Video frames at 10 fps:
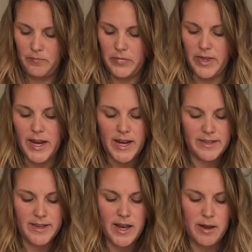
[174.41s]
And like I
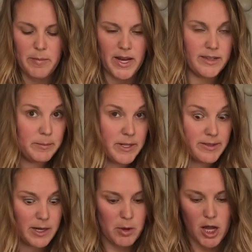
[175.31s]
said, it might be
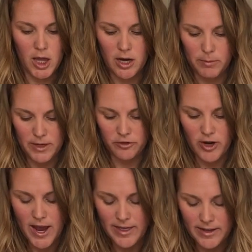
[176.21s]
a little bit
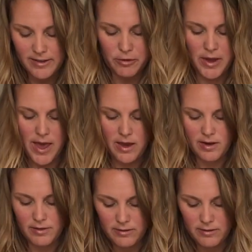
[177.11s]
dry, that's okay.